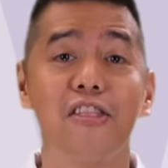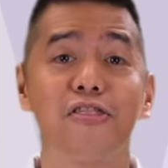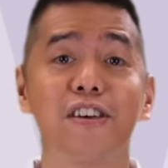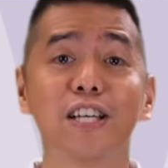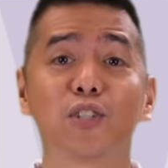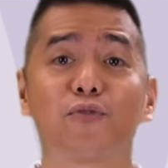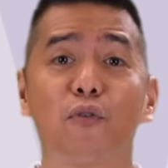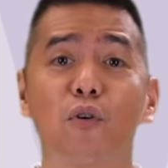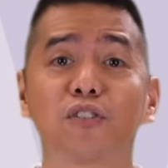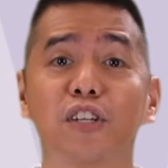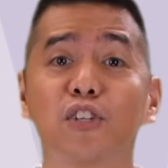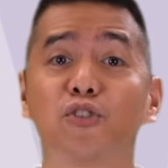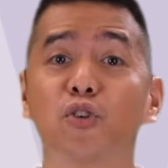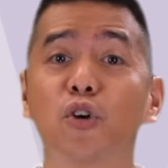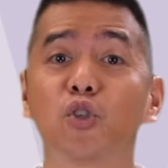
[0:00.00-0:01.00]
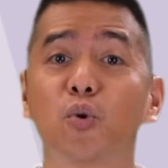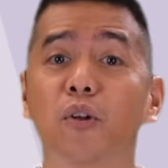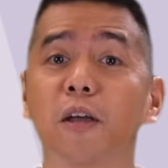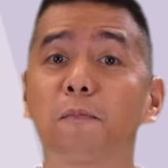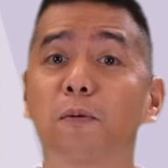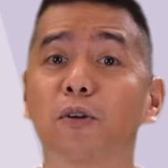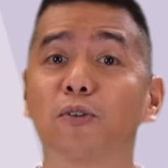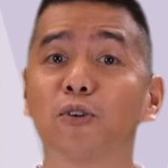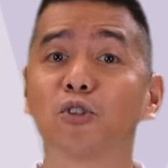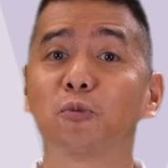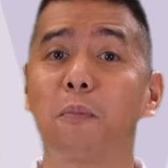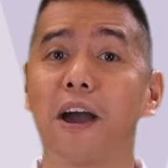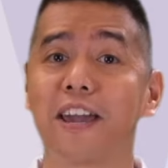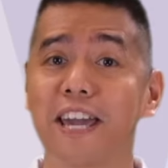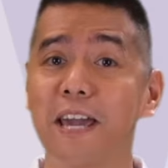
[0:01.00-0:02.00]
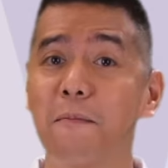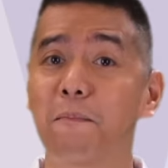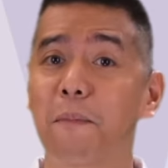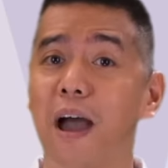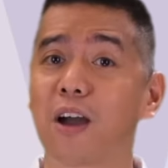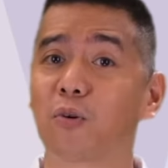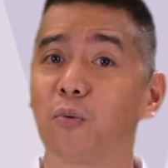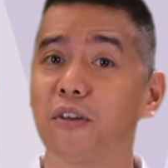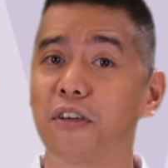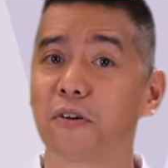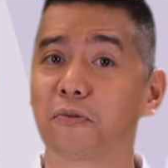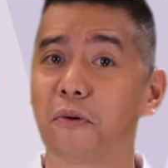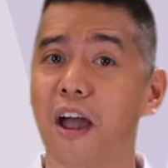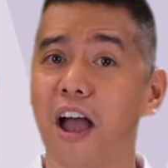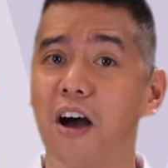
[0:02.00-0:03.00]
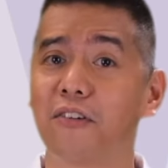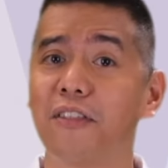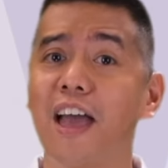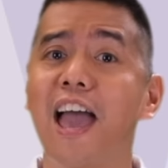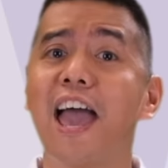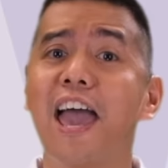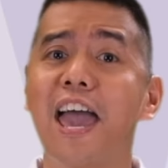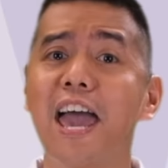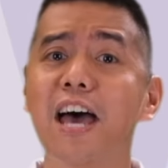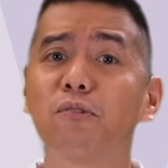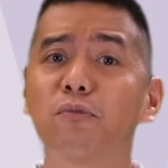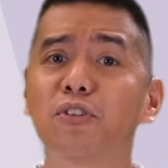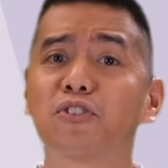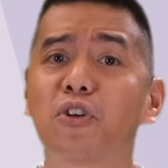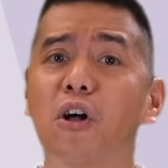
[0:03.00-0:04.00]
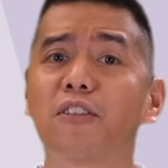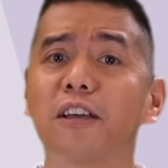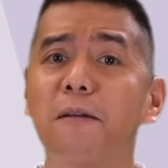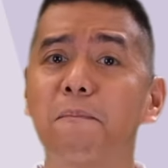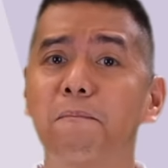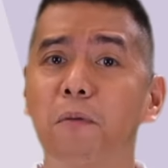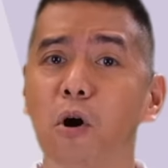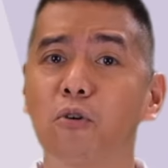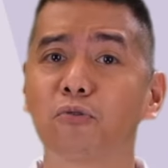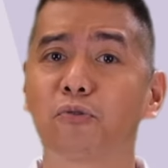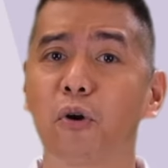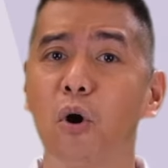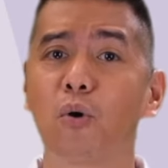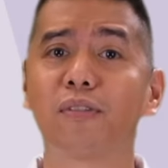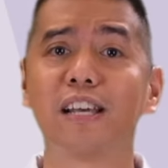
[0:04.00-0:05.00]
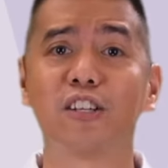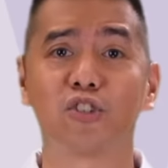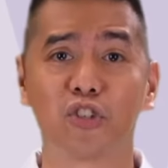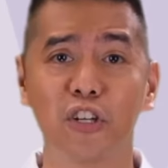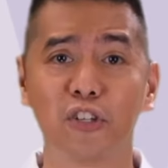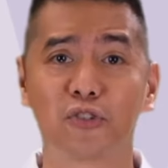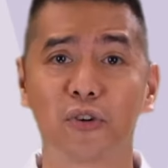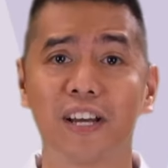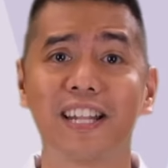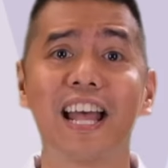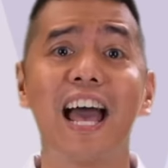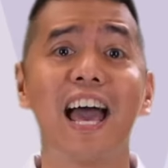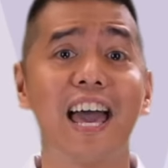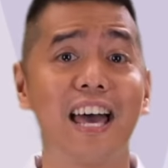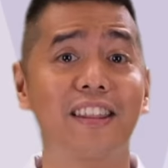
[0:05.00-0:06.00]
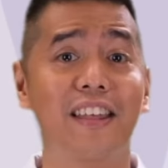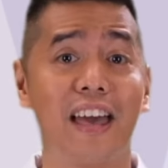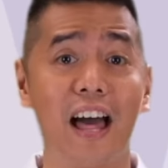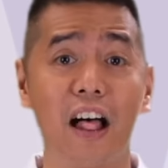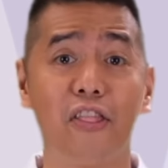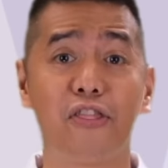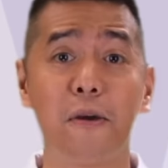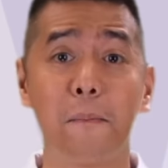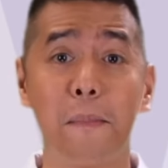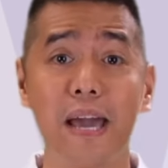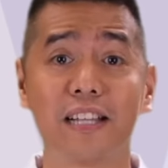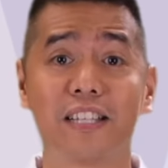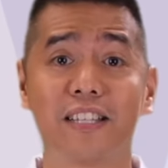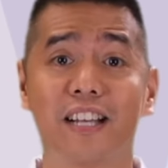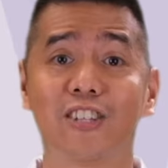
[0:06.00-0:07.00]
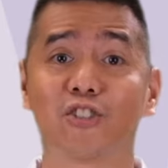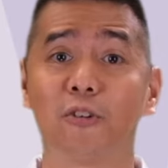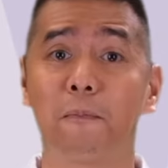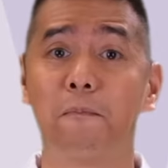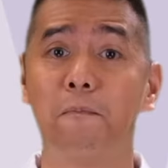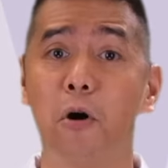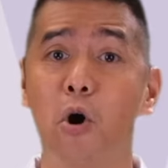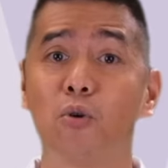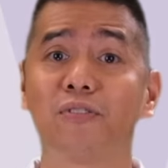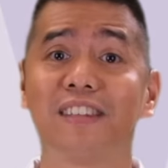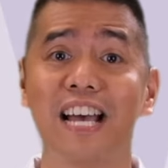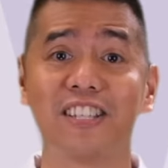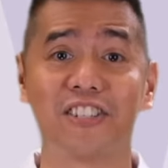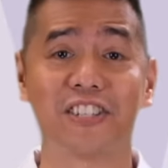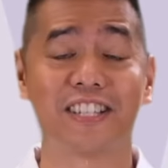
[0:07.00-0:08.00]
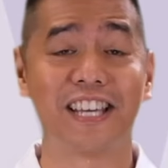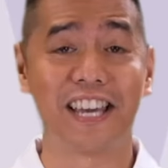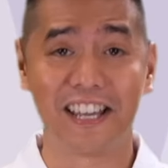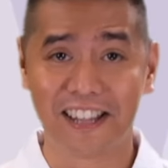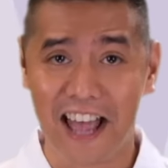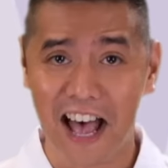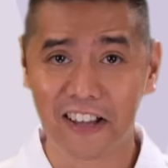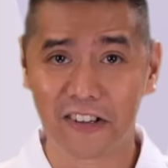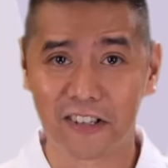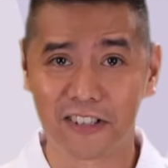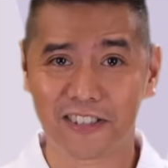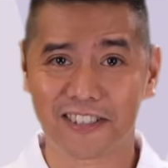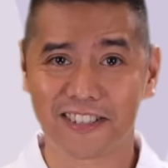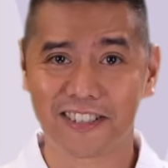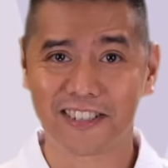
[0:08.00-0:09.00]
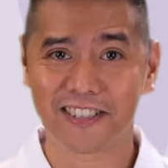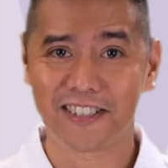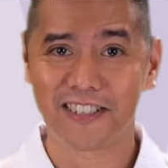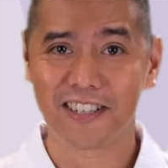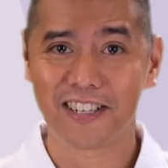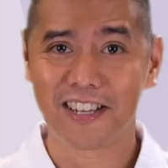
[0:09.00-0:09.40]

This force is usually produced by impact with the ground and result in bone growth in children and healthy maintenance of bone density in adults.